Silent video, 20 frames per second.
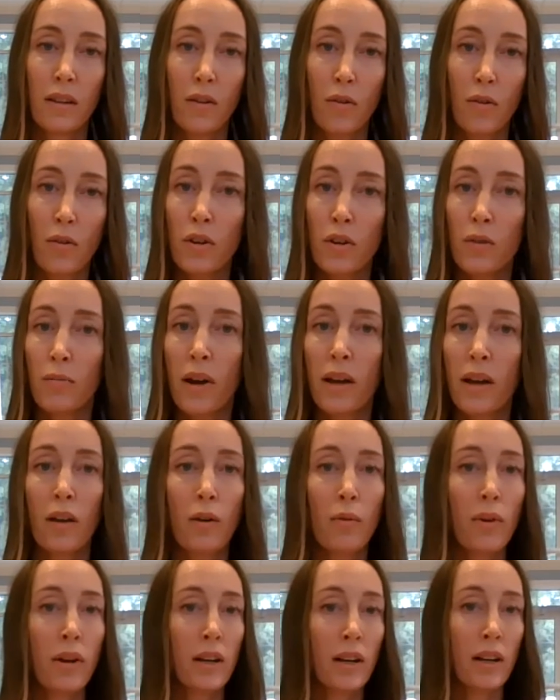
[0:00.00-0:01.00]
or you might
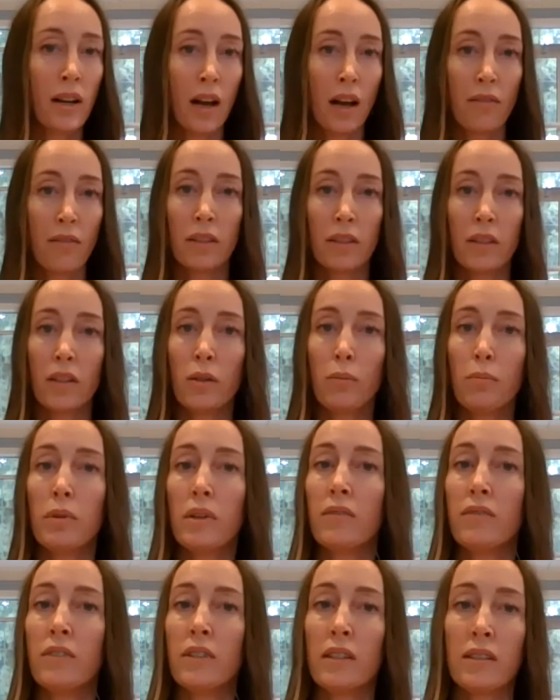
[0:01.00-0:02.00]
already have a little bit
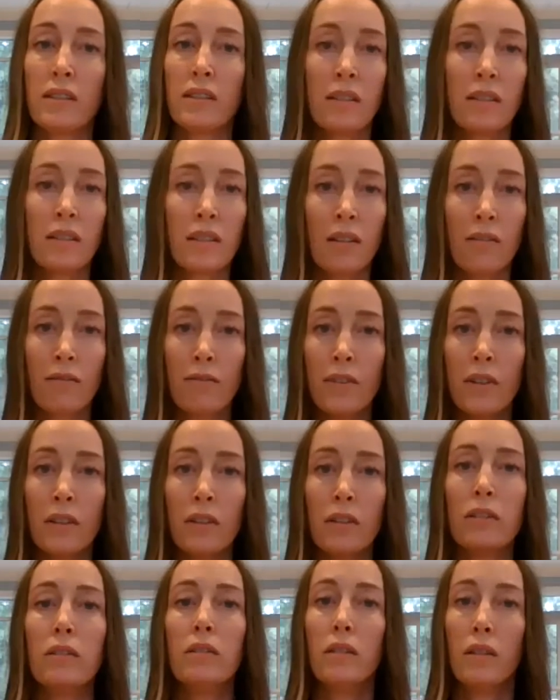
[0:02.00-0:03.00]
of distance and
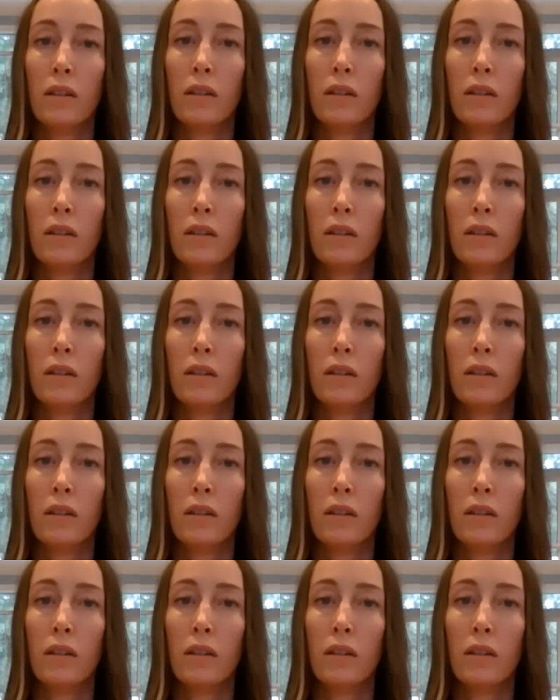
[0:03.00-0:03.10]
feel